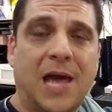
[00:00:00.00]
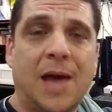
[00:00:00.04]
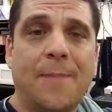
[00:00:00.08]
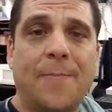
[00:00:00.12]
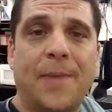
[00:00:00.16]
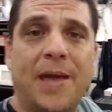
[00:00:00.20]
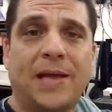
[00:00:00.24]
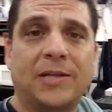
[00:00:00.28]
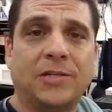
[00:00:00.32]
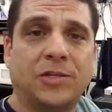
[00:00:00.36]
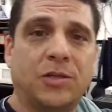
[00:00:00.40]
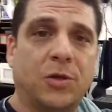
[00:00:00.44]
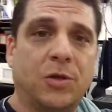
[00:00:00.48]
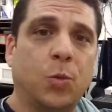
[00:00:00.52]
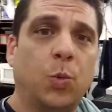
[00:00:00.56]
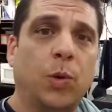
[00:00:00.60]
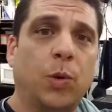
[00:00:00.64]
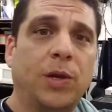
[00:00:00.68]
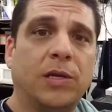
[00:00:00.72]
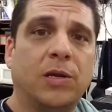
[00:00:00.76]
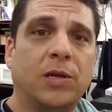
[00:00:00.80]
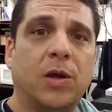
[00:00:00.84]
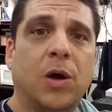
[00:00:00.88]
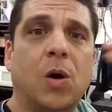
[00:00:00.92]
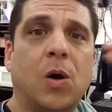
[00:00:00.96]
edge of the
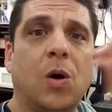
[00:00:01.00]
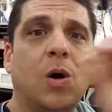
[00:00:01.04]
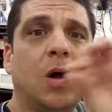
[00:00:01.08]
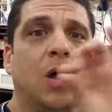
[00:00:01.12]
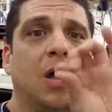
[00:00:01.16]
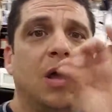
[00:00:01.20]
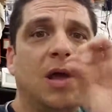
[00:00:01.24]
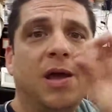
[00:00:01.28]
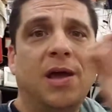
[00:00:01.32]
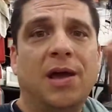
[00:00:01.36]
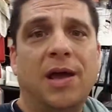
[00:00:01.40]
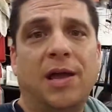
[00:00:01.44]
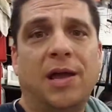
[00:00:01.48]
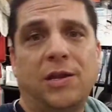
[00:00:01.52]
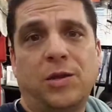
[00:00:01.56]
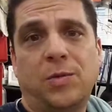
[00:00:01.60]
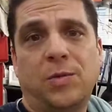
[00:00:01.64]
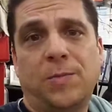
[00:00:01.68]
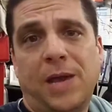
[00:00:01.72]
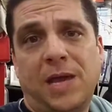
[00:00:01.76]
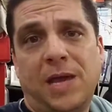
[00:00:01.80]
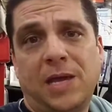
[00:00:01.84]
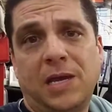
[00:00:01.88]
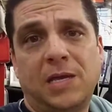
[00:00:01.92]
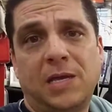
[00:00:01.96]
window, and you
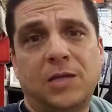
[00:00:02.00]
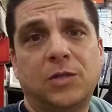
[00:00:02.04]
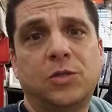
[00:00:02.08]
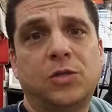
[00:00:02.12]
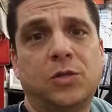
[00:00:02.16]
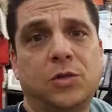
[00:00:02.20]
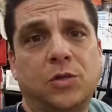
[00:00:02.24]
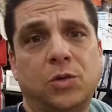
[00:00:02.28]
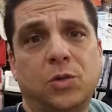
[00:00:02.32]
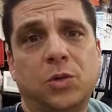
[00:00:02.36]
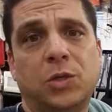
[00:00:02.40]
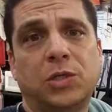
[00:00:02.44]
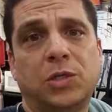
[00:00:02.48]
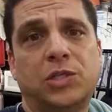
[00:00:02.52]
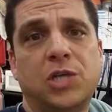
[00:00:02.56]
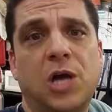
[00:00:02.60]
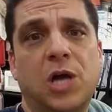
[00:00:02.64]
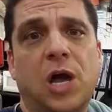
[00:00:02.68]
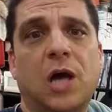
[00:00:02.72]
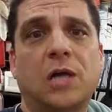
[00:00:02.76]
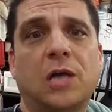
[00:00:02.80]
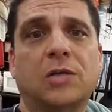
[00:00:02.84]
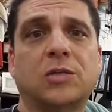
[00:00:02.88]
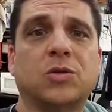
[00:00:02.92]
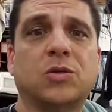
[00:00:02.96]
may need to
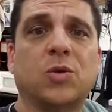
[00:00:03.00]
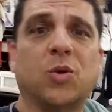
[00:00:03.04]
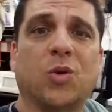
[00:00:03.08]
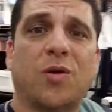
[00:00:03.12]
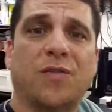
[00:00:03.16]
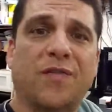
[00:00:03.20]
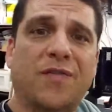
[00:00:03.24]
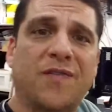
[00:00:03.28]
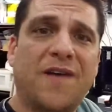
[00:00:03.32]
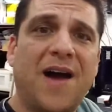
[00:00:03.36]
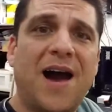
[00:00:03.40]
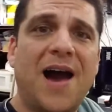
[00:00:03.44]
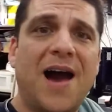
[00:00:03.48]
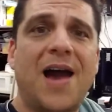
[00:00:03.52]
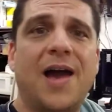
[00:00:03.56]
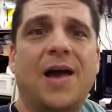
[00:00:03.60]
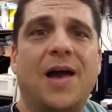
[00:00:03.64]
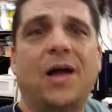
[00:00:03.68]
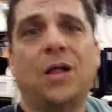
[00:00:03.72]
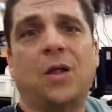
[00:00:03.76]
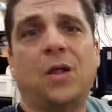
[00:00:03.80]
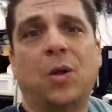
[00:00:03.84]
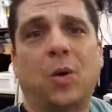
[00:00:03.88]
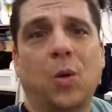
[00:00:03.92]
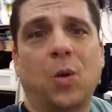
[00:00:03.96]
adjust or
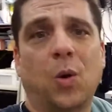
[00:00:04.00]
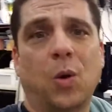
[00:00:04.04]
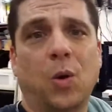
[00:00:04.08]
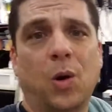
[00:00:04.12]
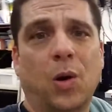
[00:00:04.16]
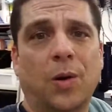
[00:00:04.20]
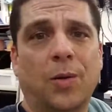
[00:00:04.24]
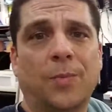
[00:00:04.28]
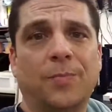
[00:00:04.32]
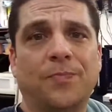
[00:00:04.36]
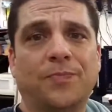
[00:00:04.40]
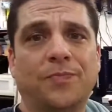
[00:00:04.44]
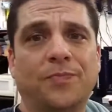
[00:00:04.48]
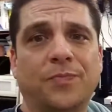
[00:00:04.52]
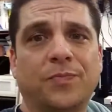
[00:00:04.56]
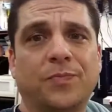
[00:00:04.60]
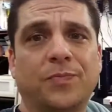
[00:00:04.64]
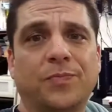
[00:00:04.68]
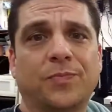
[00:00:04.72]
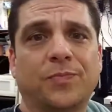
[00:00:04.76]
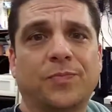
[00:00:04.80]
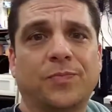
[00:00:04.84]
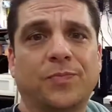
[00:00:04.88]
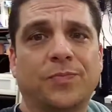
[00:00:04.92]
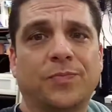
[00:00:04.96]
file or
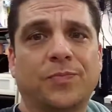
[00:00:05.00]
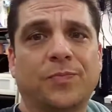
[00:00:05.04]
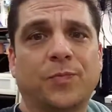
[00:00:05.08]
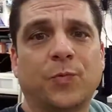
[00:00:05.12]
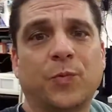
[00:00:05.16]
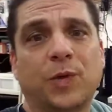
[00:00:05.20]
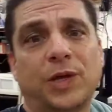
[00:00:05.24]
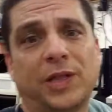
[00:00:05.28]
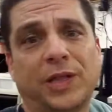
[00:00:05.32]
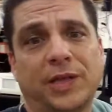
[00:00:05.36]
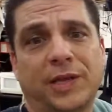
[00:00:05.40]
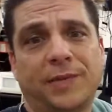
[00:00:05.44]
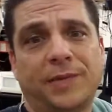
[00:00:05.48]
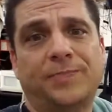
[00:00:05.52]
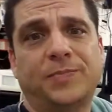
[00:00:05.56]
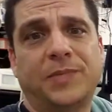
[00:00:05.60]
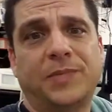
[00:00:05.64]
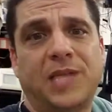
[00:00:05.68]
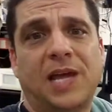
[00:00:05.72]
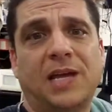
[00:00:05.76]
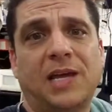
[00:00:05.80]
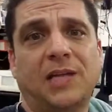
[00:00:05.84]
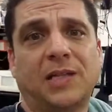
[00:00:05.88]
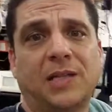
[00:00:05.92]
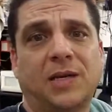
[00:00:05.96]
really
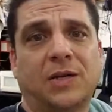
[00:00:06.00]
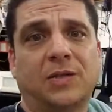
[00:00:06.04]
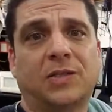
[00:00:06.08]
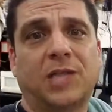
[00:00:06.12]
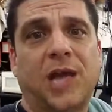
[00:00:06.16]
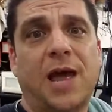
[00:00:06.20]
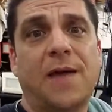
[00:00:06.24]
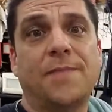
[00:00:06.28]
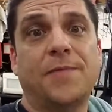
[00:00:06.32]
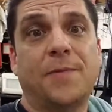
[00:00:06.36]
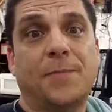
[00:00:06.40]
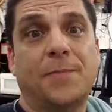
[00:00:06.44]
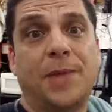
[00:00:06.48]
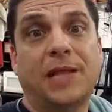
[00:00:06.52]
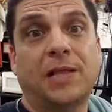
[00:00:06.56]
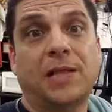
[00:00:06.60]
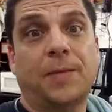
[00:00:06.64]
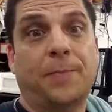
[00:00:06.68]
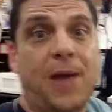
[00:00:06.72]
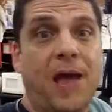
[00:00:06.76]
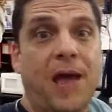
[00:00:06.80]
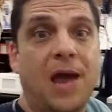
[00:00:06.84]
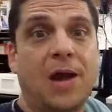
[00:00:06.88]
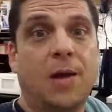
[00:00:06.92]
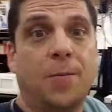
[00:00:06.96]
take a little time to make the
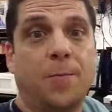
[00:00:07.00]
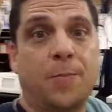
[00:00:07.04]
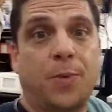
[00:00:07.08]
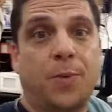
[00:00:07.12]
pattern